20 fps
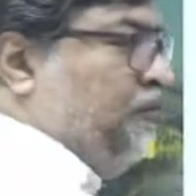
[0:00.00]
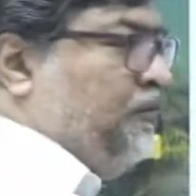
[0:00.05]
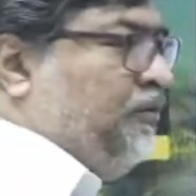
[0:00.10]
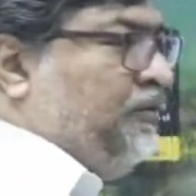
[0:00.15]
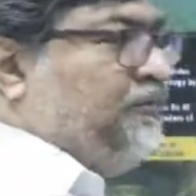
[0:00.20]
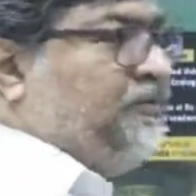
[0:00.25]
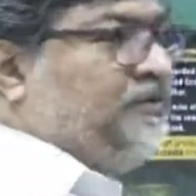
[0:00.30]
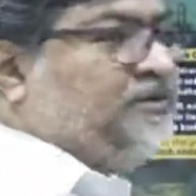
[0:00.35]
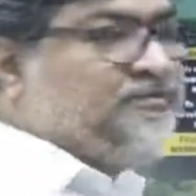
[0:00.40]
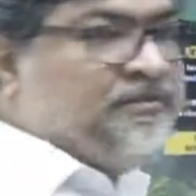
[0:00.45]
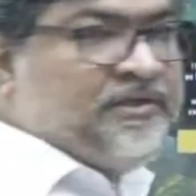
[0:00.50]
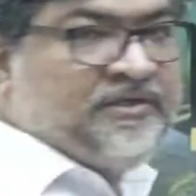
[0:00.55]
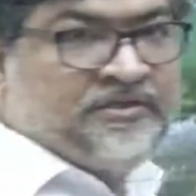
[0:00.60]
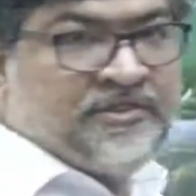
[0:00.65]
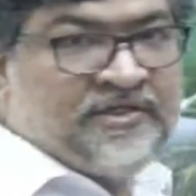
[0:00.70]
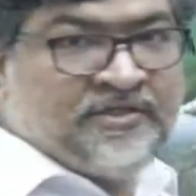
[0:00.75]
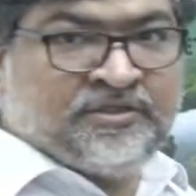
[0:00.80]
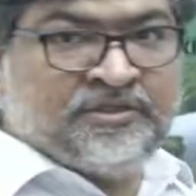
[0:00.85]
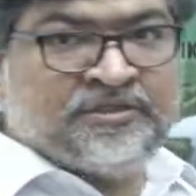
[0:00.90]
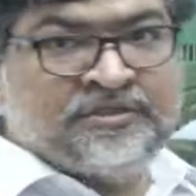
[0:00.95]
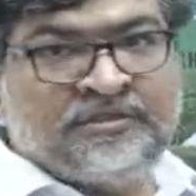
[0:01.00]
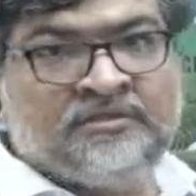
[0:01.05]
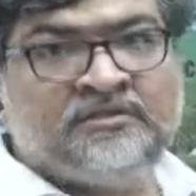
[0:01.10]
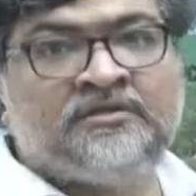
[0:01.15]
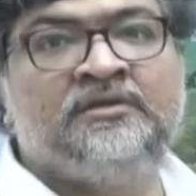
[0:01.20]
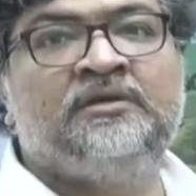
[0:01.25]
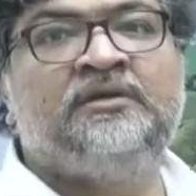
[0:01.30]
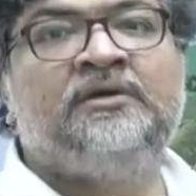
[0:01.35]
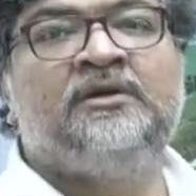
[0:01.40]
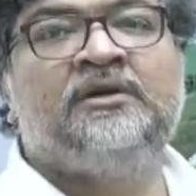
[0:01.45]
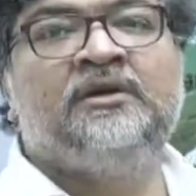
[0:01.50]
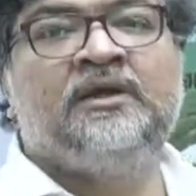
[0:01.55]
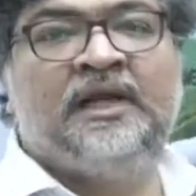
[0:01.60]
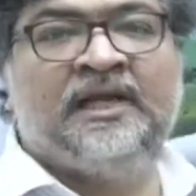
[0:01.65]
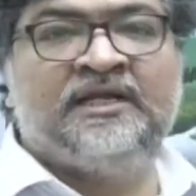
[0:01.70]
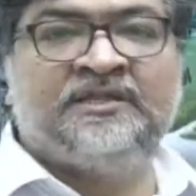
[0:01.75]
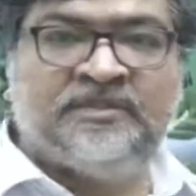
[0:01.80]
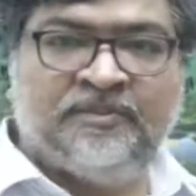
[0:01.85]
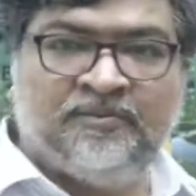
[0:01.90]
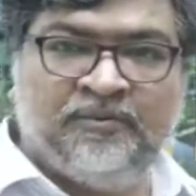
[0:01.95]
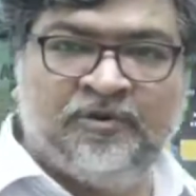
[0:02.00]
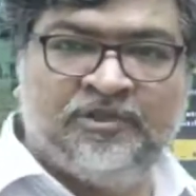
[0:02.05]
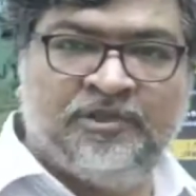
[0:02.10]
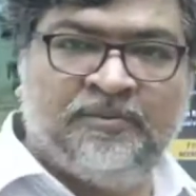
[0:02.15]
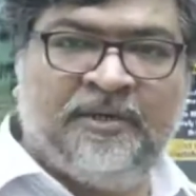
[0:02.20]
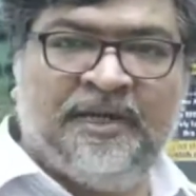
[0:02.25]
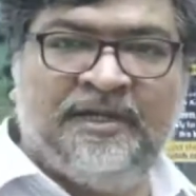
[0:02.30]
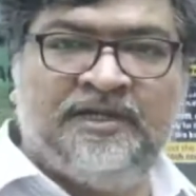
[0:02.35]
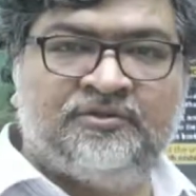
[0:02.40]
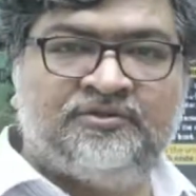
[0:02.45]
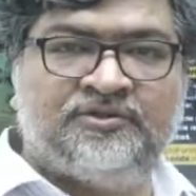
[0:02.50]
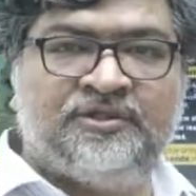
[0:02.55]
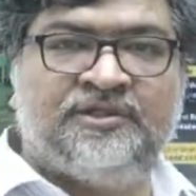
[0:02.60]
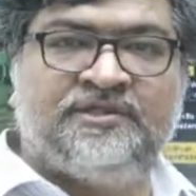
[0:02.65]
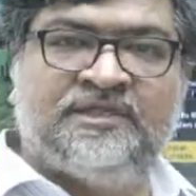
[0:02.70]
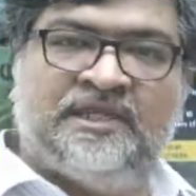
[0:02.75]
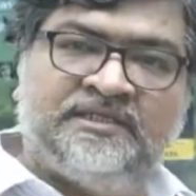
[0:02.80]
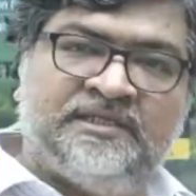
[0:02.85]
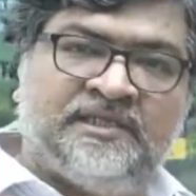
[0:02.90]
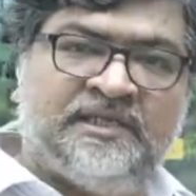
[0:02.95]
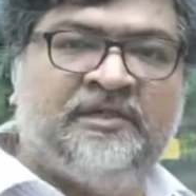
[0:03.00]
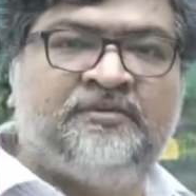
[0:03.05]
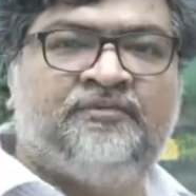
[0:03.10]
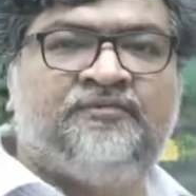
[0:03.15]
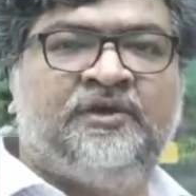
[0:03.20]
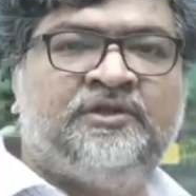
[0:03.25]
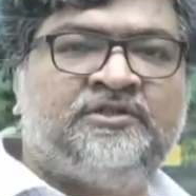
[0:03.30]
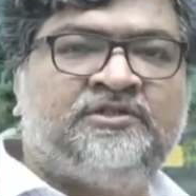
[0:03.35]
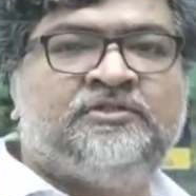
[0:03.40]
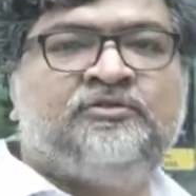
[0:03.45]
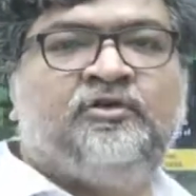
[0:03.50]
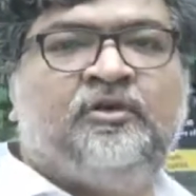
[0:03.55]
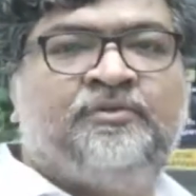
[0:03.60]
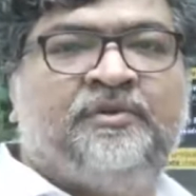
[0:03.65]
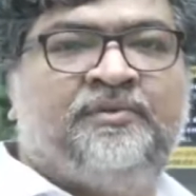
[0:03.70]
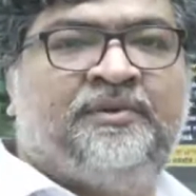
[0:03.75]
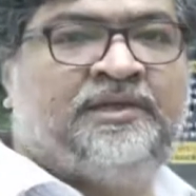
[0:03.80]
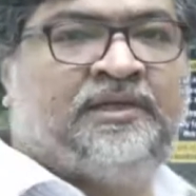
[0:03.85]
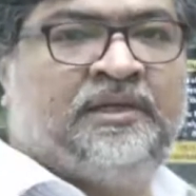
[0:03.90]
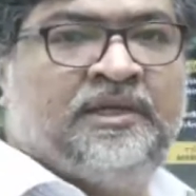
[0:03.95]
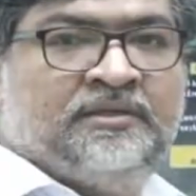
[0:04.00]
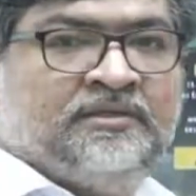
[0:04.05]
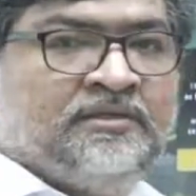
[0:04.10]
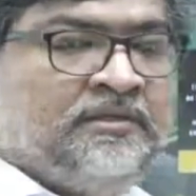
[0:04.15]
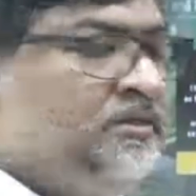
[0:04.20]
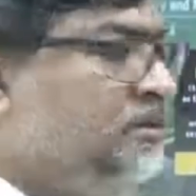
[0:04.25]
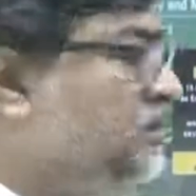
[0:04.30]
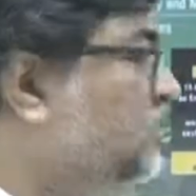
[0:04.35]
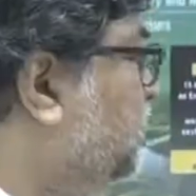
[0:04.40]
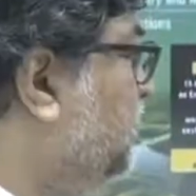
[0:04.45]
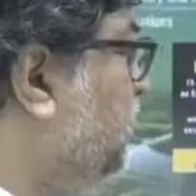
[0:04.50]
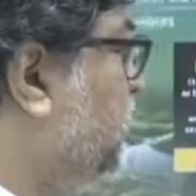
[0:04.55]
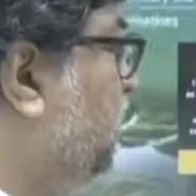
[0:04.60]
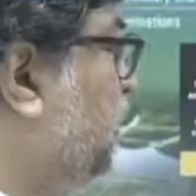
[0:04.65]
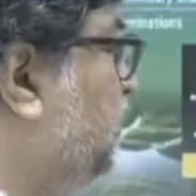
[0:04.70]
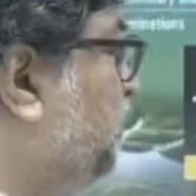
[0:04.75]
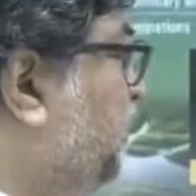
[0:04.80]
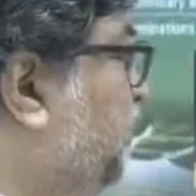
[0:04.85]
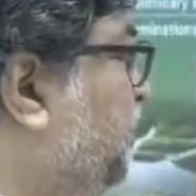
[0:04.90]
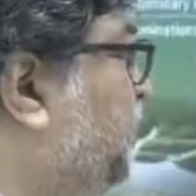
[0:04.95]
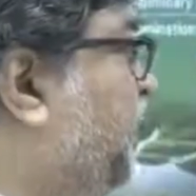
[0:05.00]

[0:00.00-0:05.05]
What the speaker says: fish participation and support the biodiversity, that is again function of the wetland. But we have